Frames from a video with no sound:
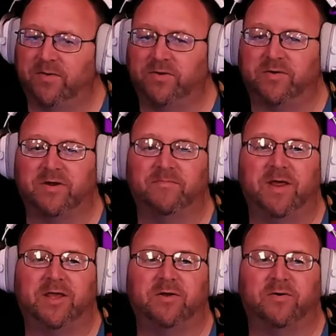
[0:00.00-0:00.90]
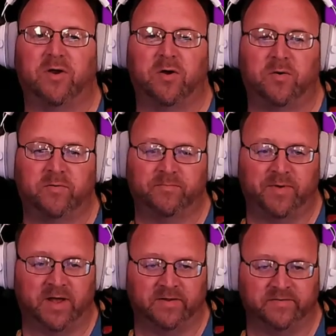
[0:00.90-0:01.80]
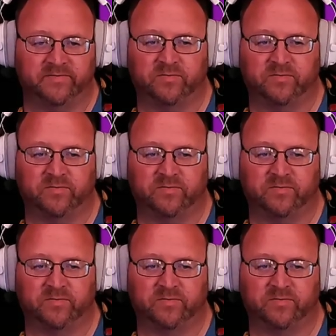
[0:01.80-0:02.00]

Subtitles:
you can make your own buttons,